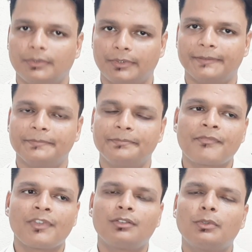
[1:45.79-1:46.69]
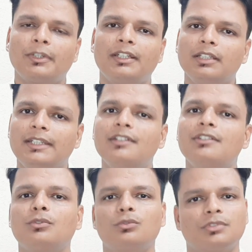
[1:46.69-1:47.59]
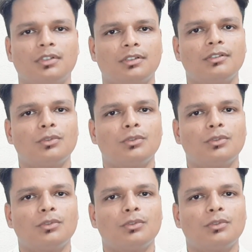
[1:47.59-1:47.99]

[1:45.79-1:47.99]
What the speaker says: Okay, so it needs to do certain